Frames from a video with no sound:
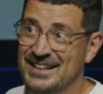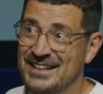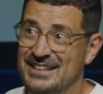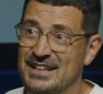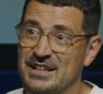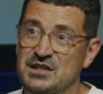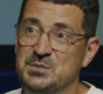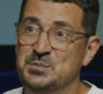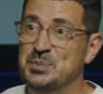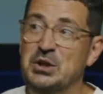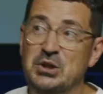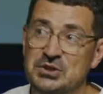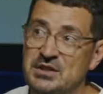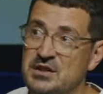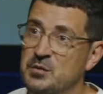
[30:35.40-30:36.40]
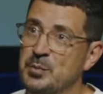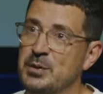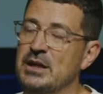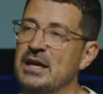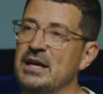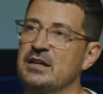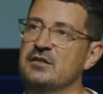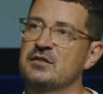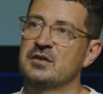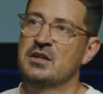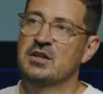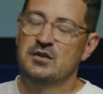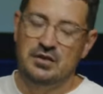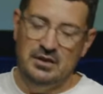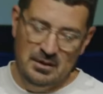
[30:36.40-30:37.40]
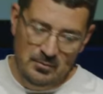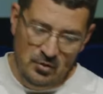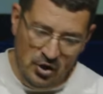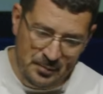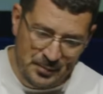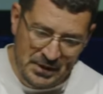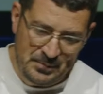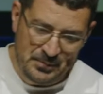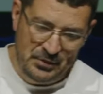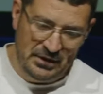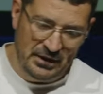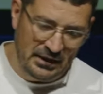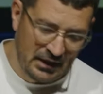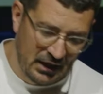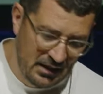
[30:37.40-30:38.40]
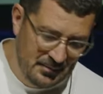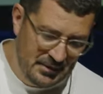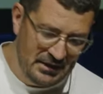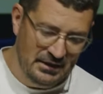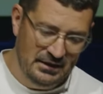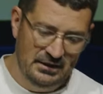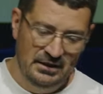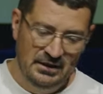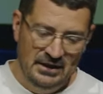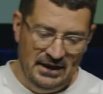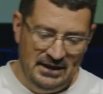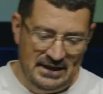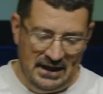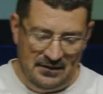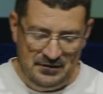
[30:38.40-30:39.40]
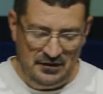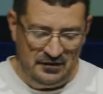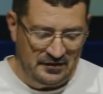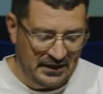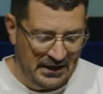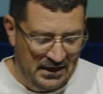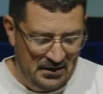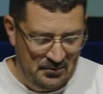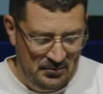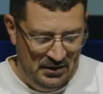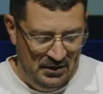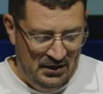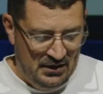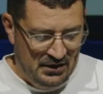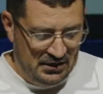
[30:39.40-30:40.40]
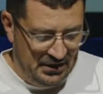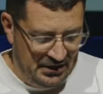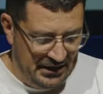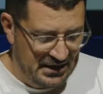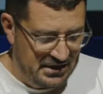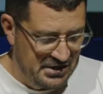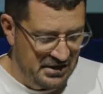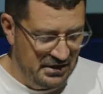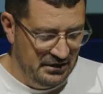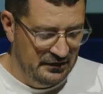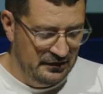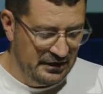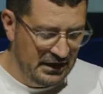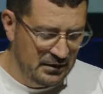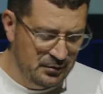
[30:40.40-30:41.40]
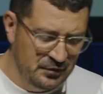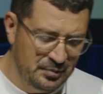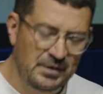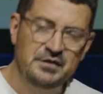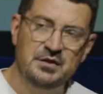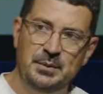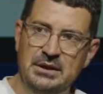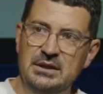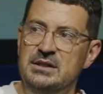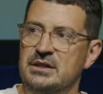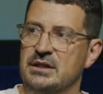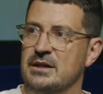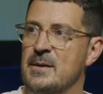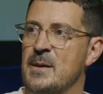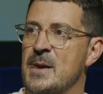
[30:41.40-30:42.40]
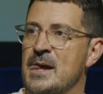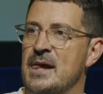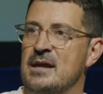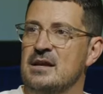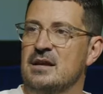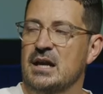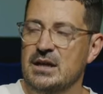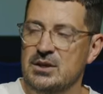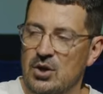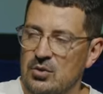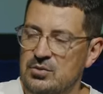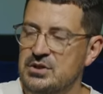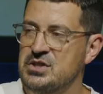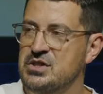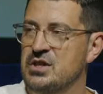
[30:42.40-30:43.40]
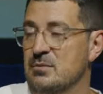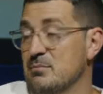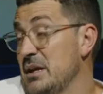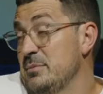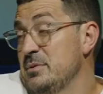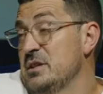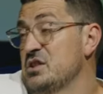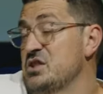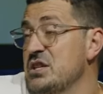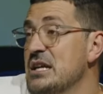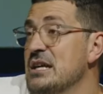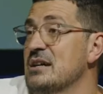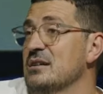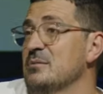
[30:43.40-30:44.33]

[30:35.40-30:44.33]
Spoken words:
Let us build this place so that more people can come in and have the same connection. Take responsibility and ownership. Maybe this year,